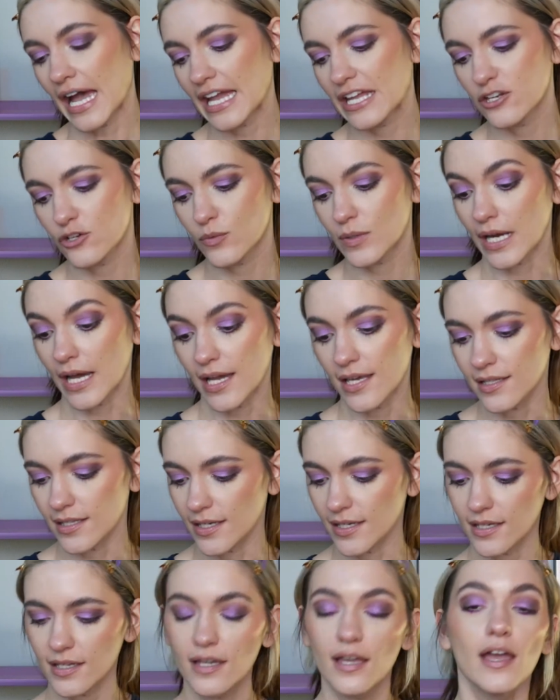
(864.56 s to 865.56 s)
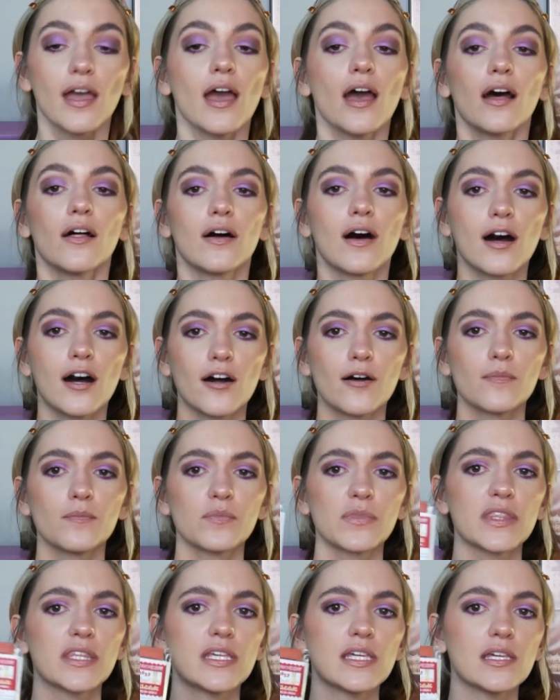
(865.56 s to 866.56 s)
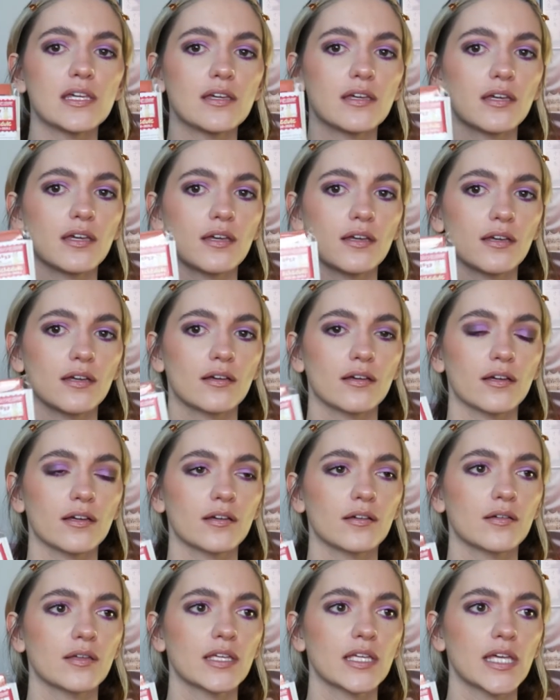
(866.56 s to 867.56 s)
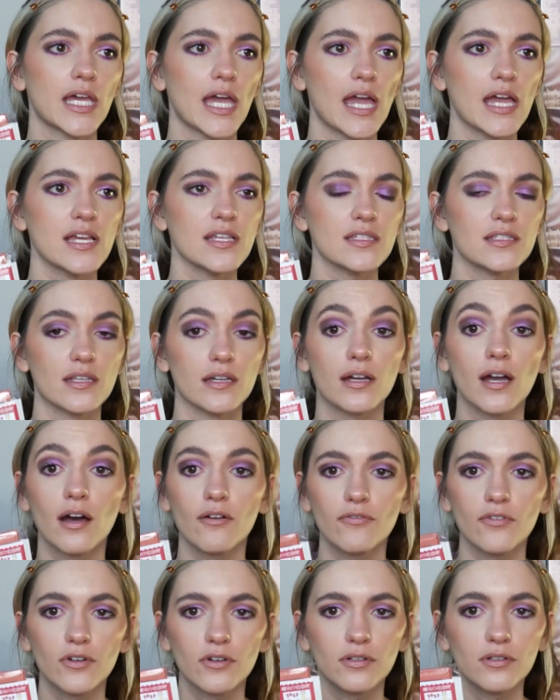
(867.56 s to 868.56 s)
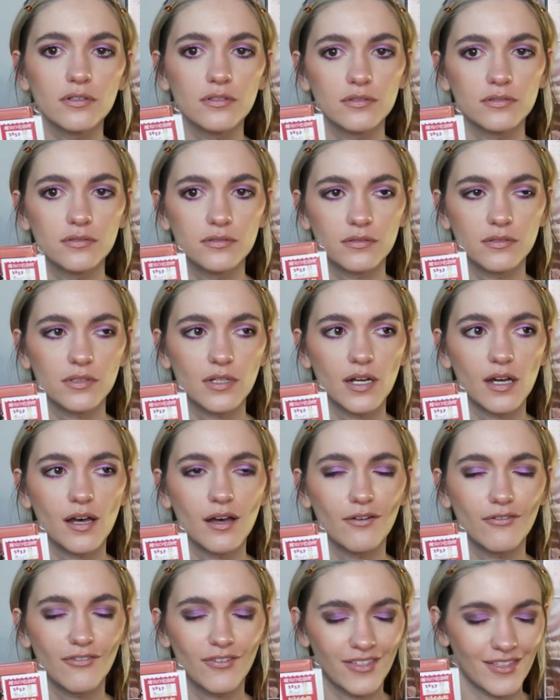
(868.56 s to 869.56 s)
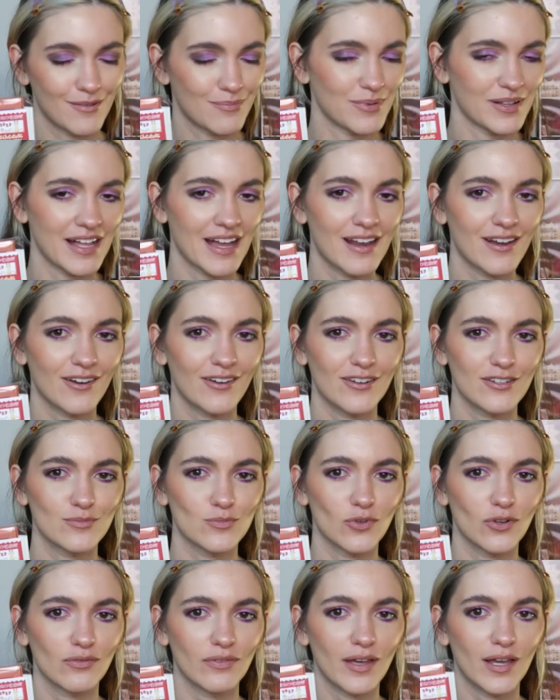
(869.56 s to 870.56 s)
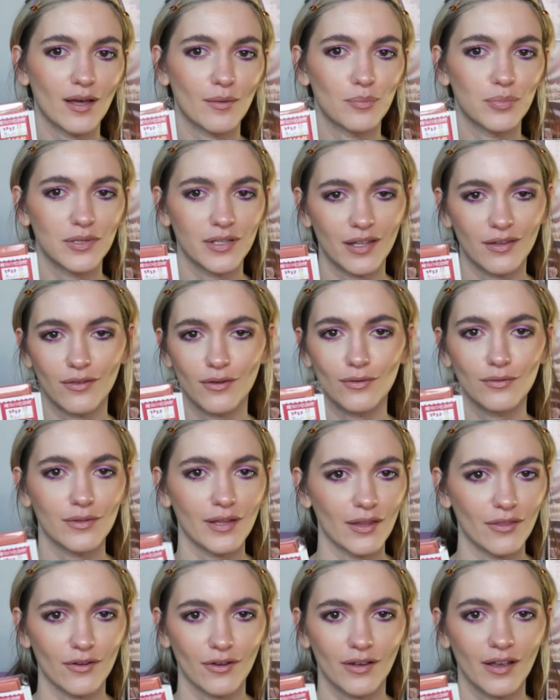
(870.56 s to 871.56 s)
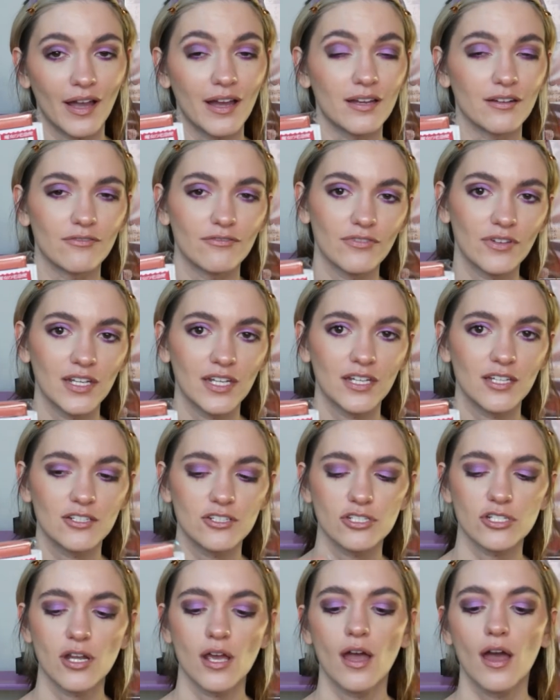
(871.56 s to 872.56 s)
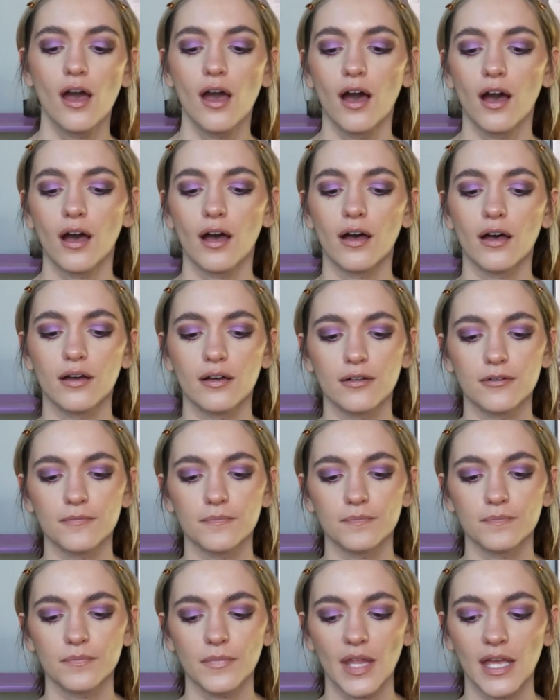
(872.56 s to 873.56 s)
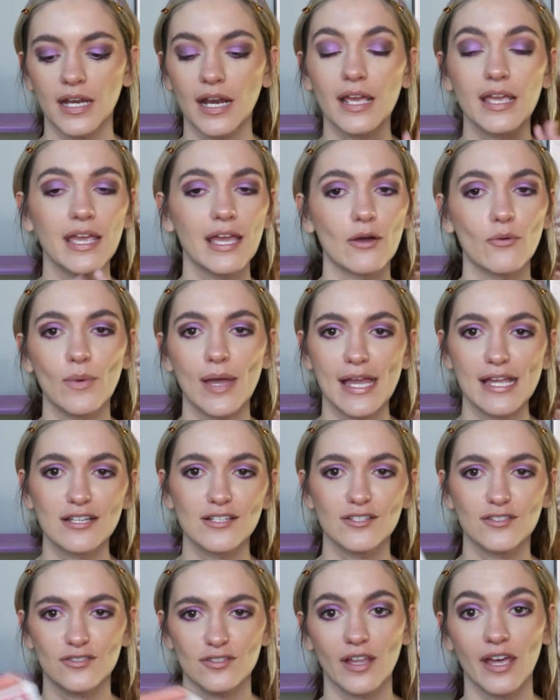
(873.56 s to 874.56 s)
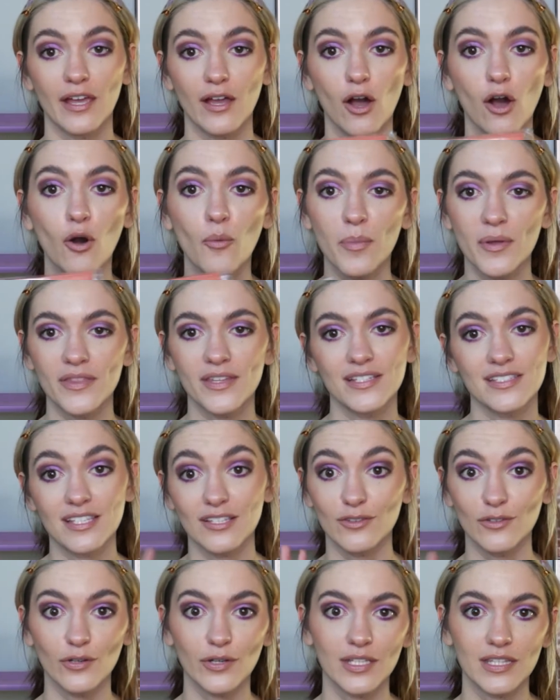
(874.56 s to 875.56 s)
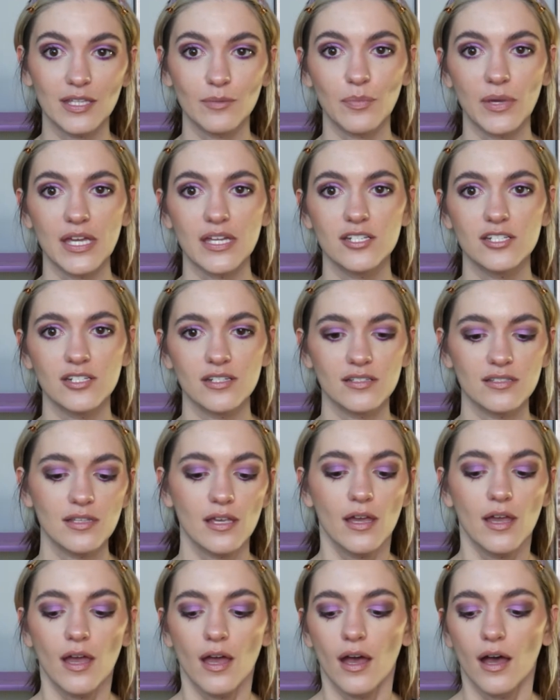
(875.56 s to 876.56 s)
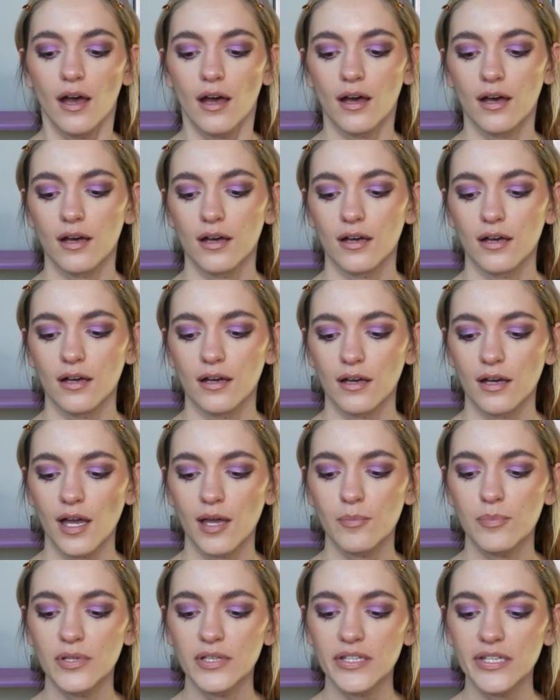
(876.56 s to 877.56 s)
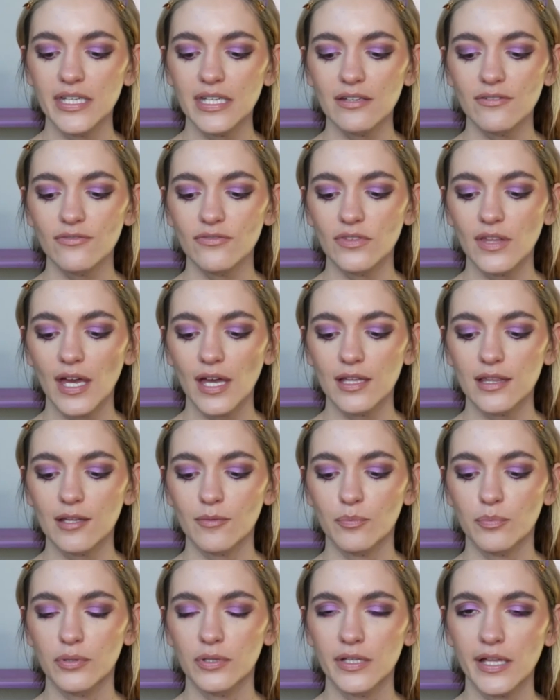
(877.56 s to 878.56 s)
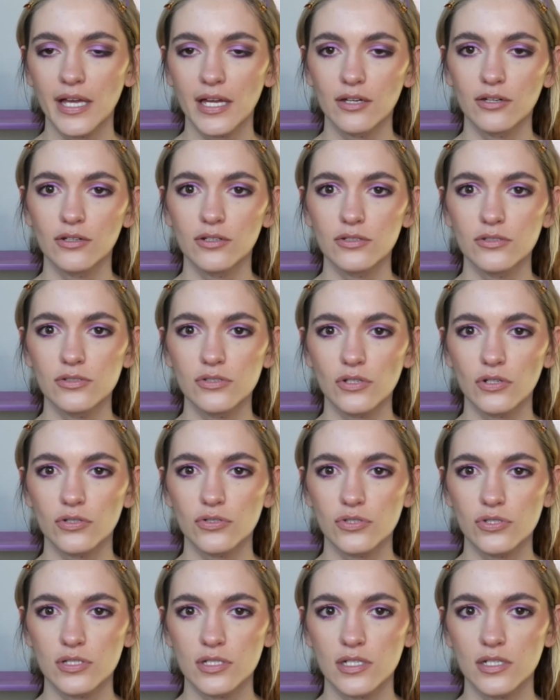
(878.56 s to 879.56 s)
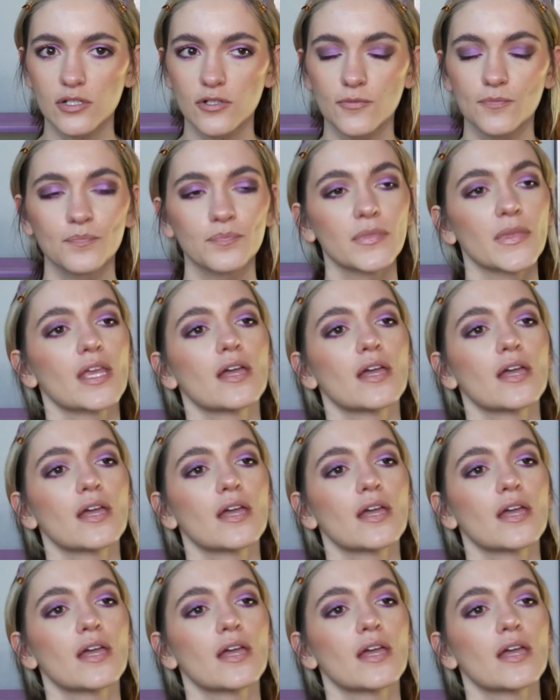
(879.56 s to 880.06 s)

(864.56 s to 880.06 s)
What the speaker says: know what I like. The case, the cover of the planner is more of like a pleather leather kind of finish. And I can't wait to like open this and look at the pages. I believe that the planners are still,